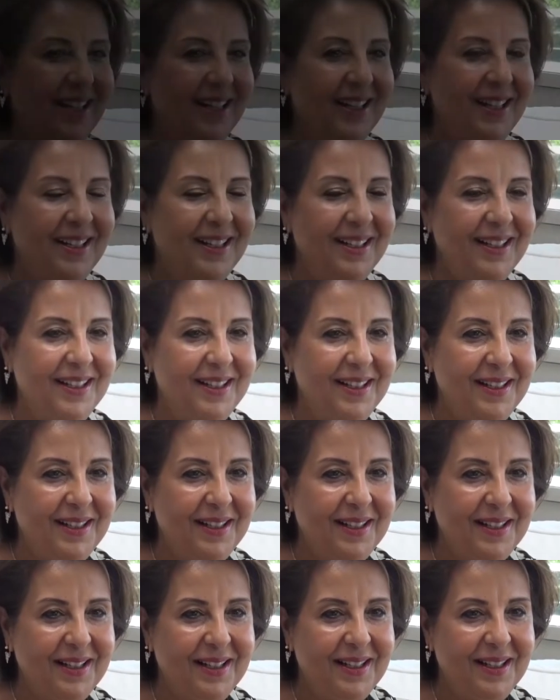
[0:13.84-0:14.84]

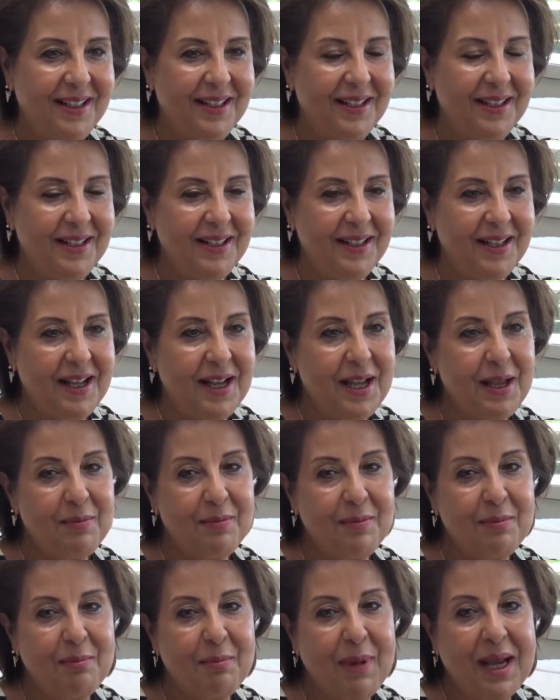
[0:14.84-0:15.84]
Uh,
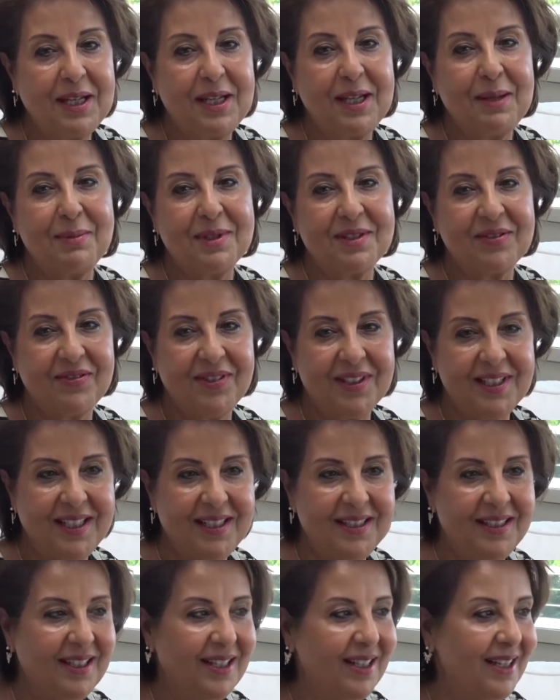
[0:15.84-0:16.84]
my name is
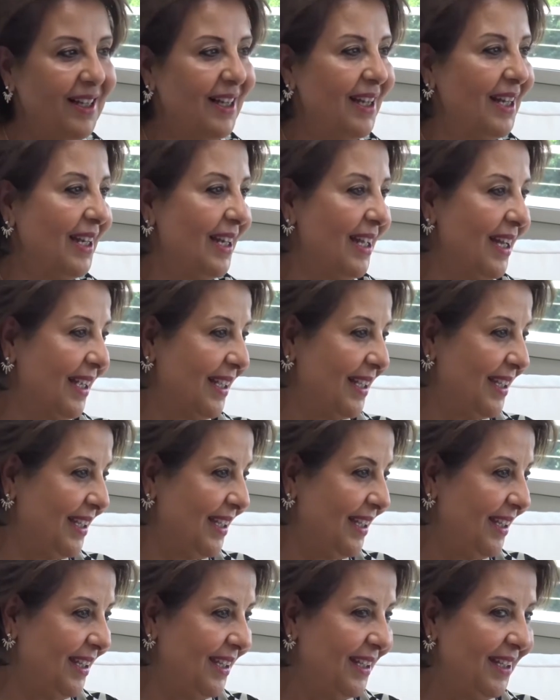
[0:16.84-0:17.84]
Farida El
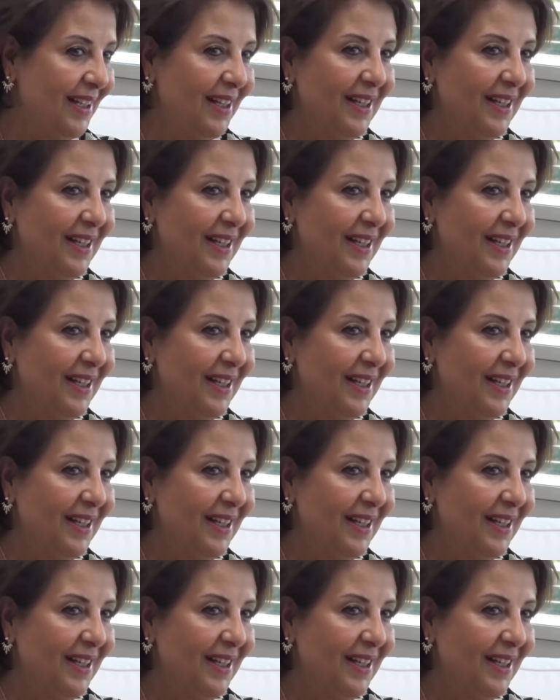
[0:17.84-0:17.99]
Allaghi,